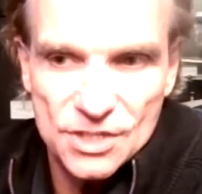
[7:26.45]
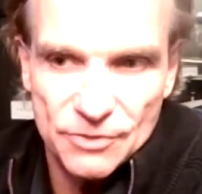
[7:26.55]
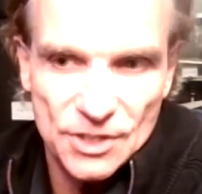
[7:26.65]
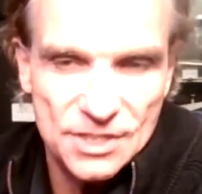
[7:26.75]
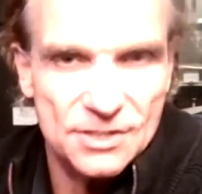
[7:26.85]

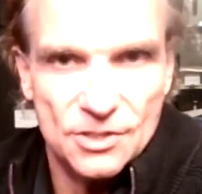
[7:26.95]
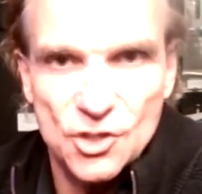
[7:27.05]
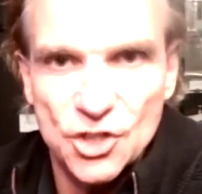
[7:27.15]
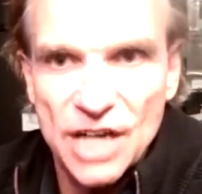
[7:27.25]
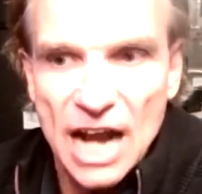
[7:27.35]
For instance, in
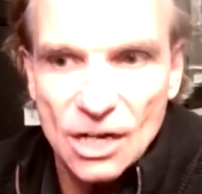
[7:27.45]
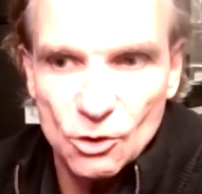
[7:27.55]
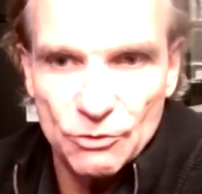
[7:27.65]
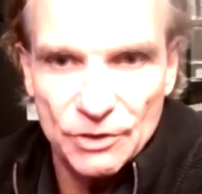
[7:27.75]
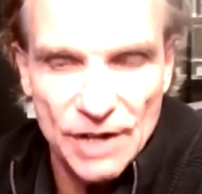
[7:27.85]
Chicago,
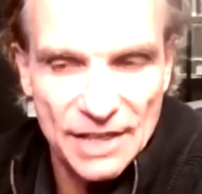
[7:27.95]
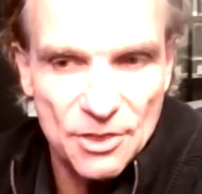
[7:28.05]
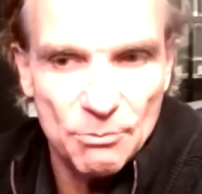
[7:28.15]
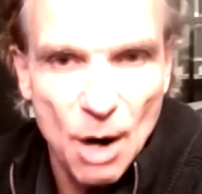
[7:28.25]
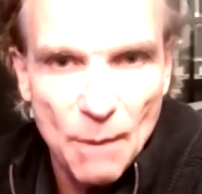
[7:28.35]
we ran
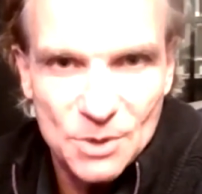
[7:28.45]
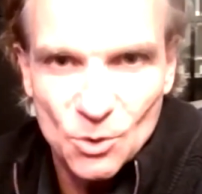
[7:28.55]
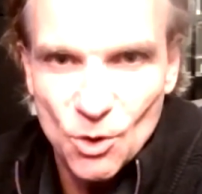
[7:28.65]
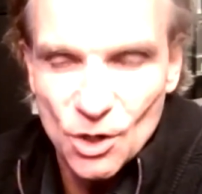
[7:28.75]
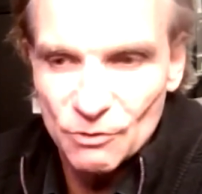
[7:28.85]
the mob
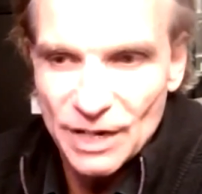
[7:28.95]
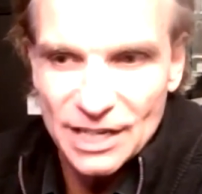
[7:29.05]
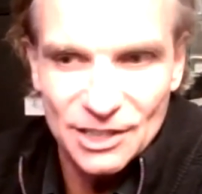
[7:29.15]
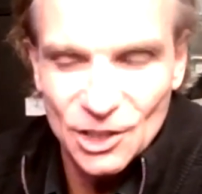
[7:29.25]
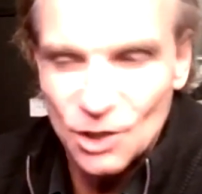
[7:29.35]
tour where,